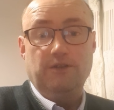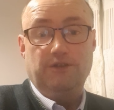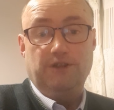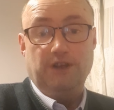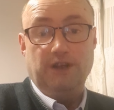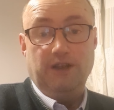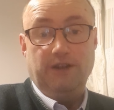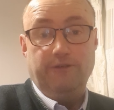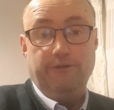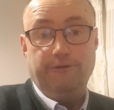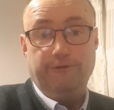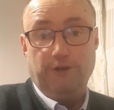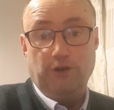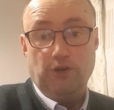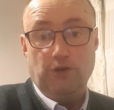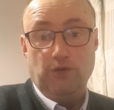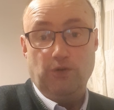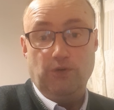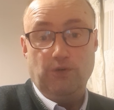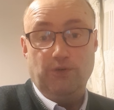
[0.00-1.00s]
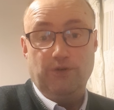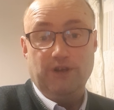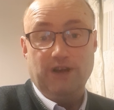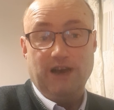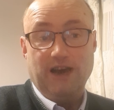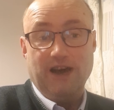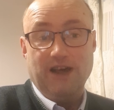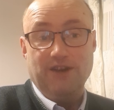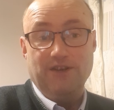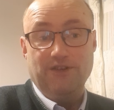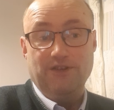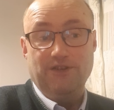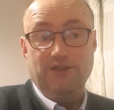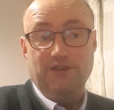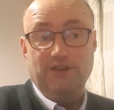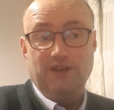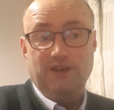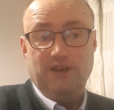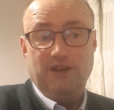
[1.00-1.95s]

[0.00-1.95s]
the food and